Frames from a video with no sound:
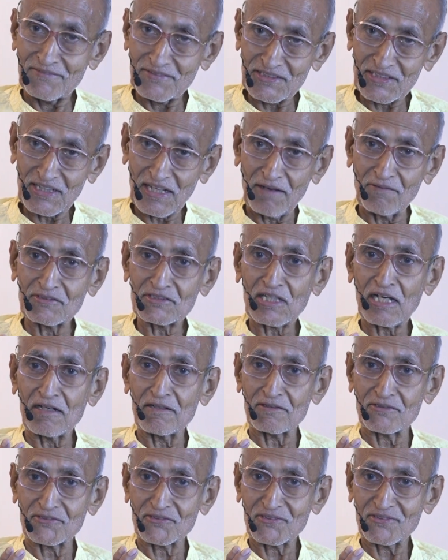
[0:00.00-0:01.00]
even the
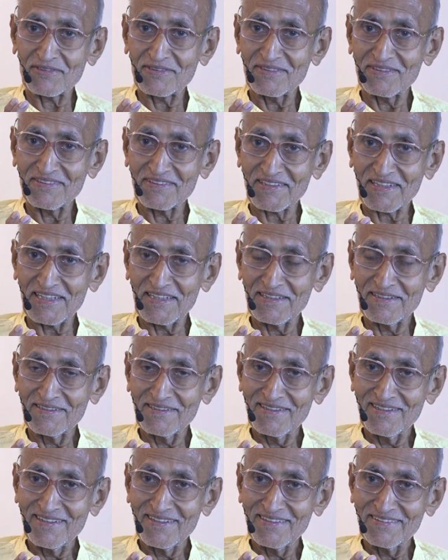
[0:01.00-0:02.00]
avatars,
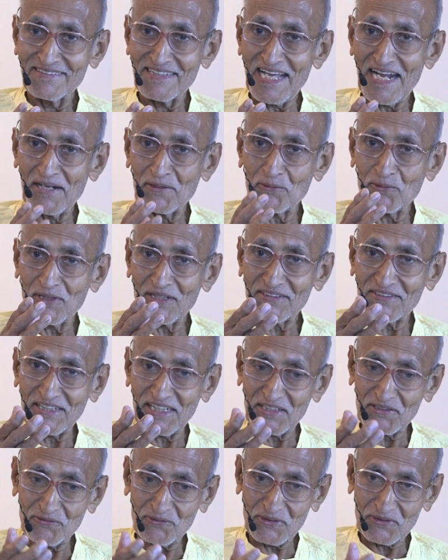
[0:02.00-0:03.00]
okay, they are
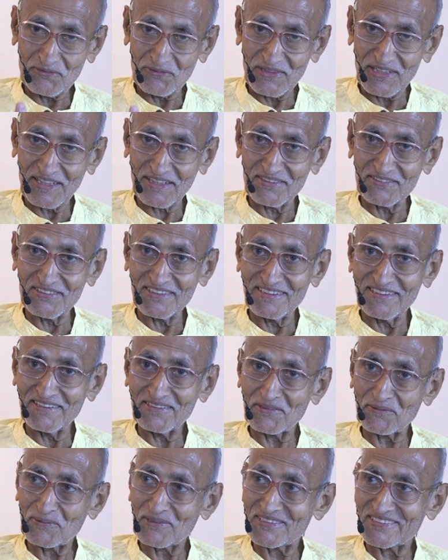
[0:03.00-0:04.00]
doing things which we
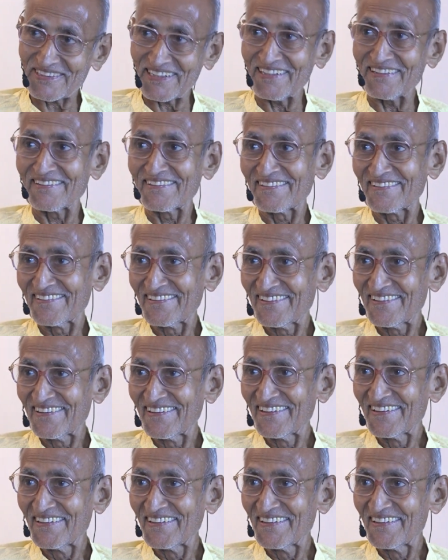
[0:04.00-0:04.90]
consider to be sin.